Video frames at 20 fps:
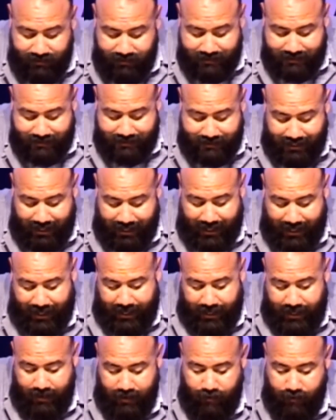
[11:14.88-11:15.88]
to
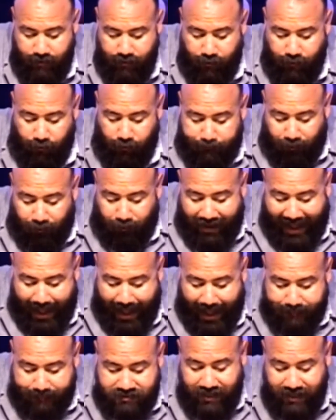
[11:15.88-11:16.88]
see or
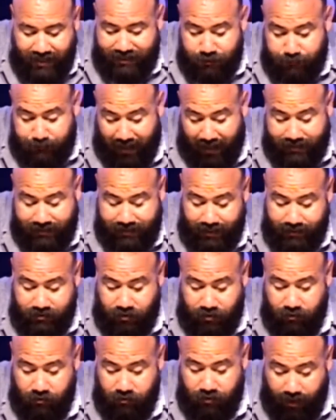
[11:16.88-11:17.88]
perhaps expecting
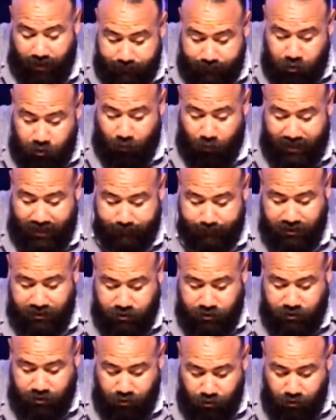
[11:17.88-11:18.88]
to come to an empty
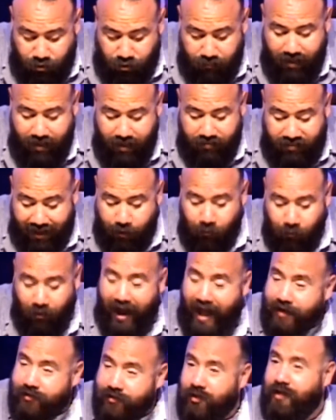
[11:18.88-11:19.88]
tomb. They were
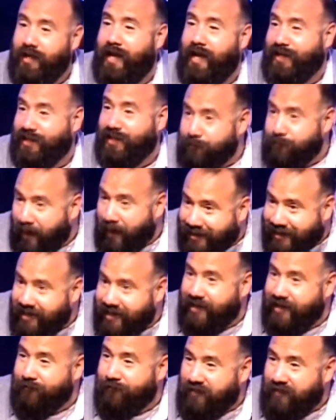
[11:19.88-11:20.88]
actually
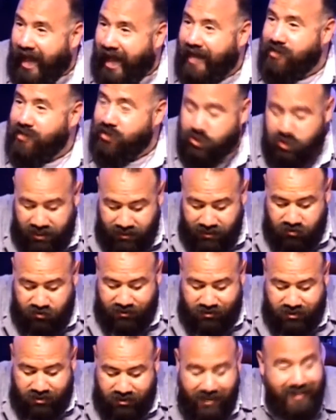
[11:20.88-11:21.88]
expecting to find
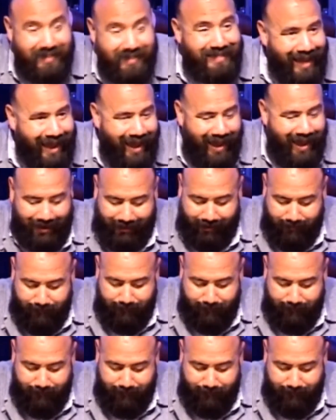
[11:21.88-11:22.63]
Jesus dead.